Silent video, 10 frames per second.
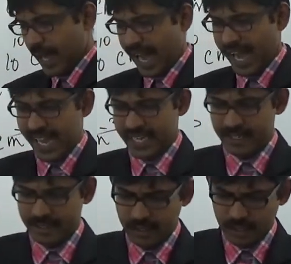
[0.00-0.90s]

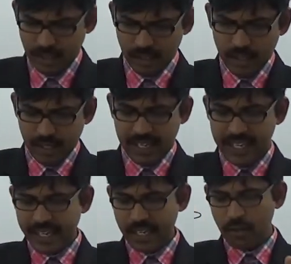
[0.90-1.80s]
And
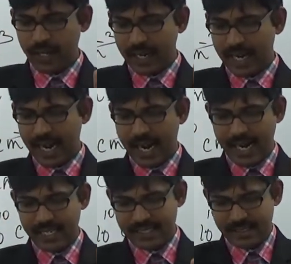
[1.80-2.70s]
here you are
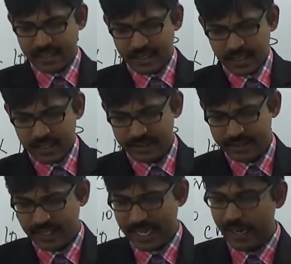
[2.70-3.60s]
asked
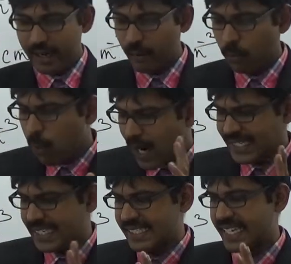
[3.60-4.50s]

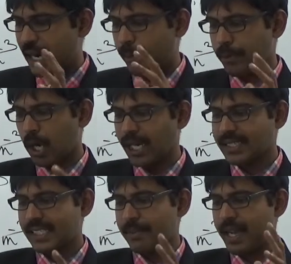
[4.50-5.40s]
what is the
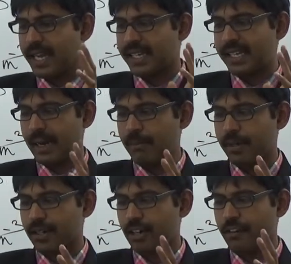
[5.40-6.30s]
approximate
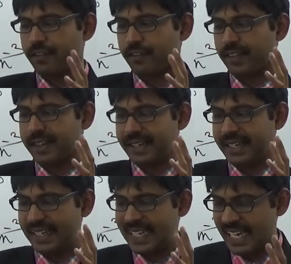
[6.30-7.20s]
number of
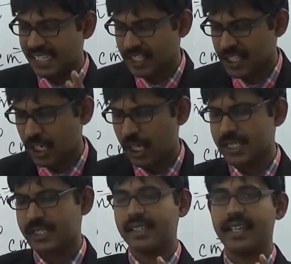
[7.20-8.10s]

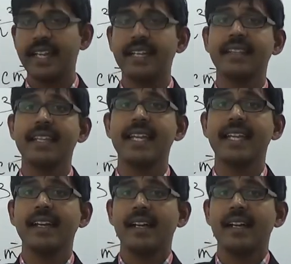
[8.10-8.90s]
electrons in the